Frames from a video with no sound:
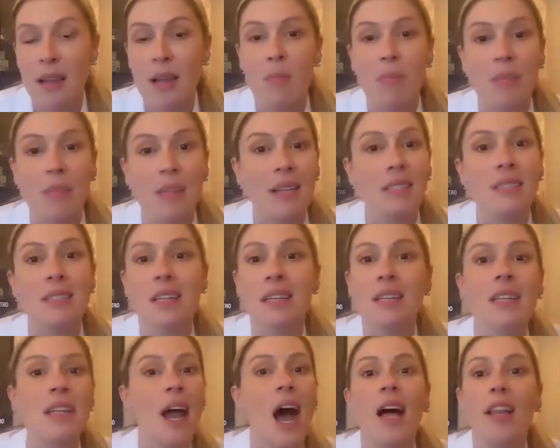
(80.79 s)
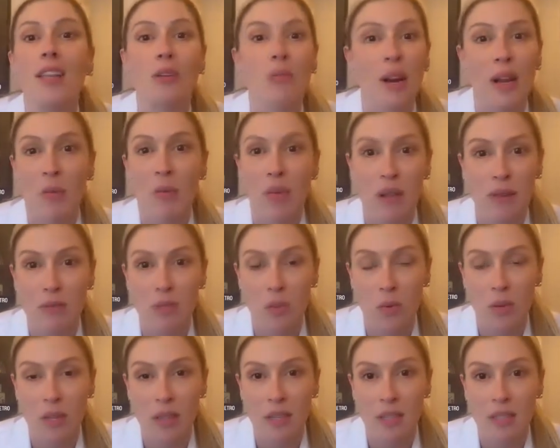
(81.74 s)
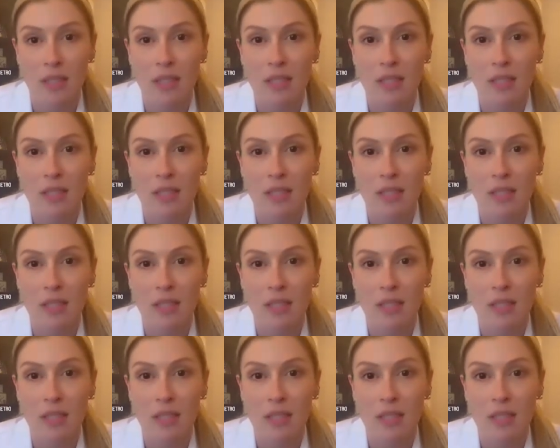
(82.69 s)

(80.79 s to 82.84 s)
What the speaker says: But that's not the right way of doing this.